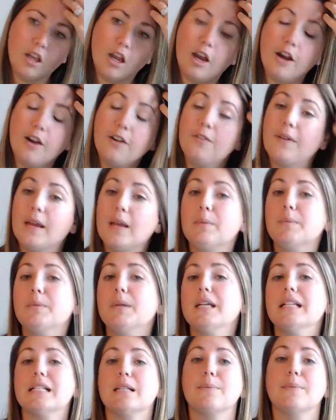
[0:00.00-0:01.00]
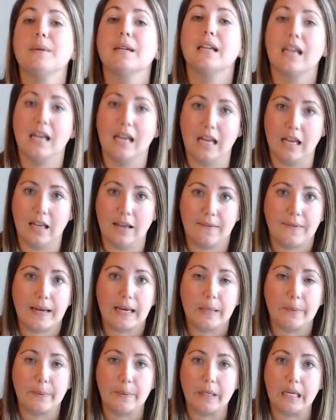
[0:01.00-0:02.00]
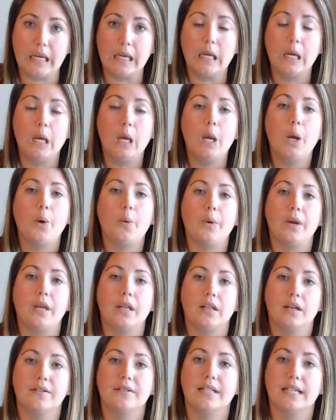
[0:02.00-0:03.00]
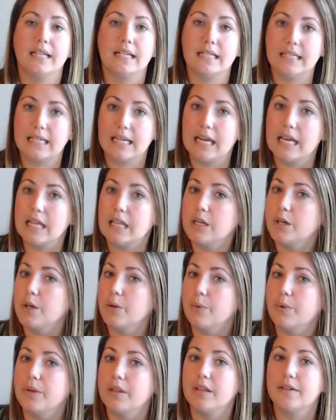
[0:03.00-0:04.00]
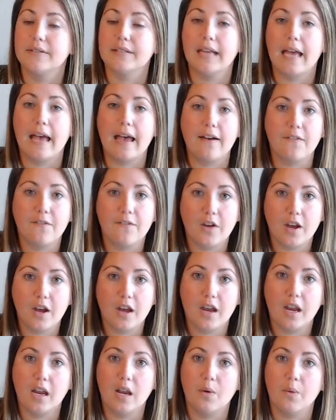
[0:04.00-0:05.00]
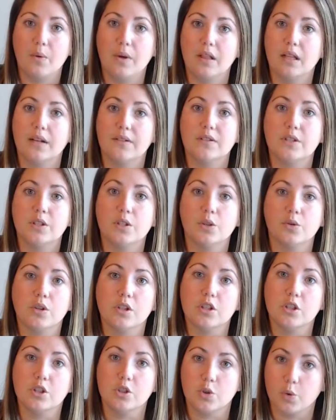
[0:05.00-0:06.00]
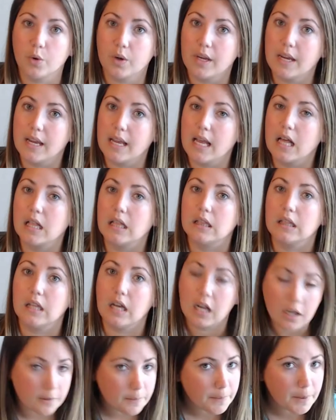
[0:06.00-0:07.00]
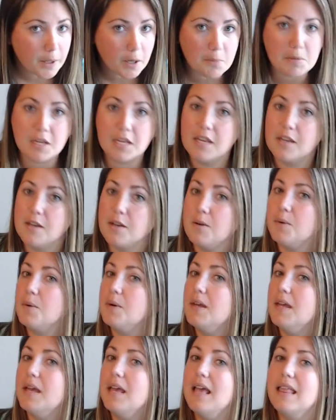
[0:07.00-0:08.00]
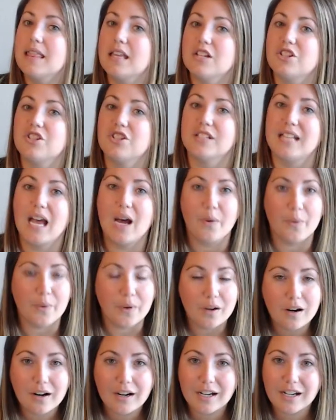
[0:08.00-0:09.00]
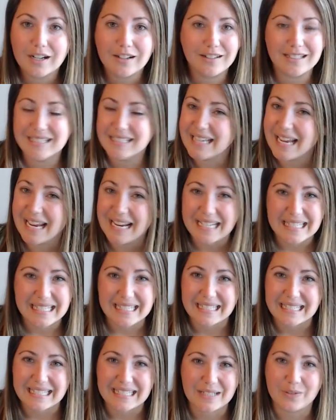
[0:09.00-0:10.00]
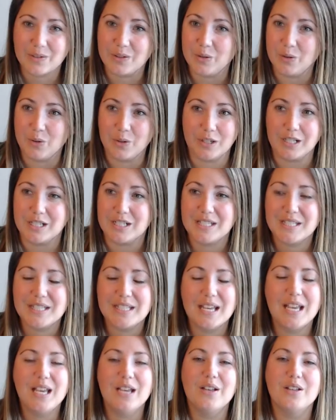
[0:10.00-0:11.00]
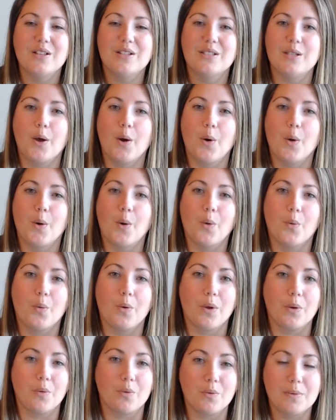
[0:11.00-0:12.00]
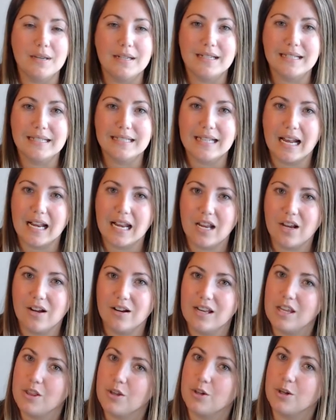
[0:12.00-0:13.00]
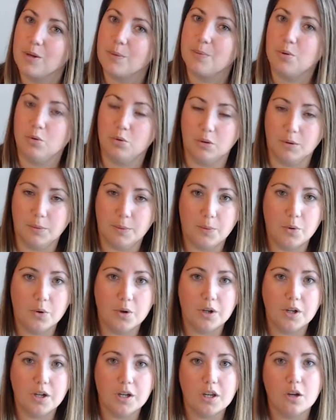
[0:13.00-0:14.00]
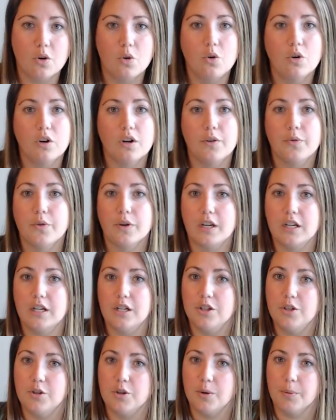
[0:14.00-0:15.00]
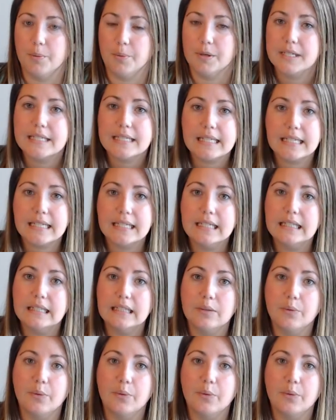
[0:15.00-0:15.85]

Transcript: Our family is a big eating family. We love to get together, we love to have fun, and we love to enjoy a lot of barbecue. That's just how we are here in Texas, of course. So we will be deciding on either a pulled pork or if we're going to do a brisket.